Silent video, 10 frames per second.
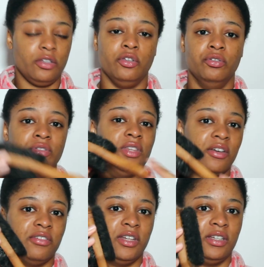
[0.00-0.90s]
You
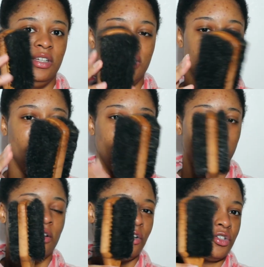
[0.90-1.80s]
definitely need
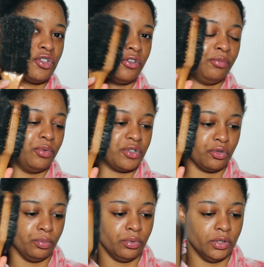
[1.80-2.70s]
a hard soft
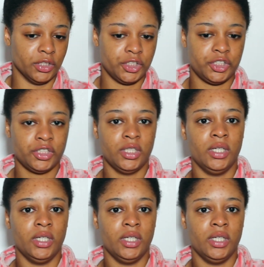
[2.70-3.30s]
bristle brush.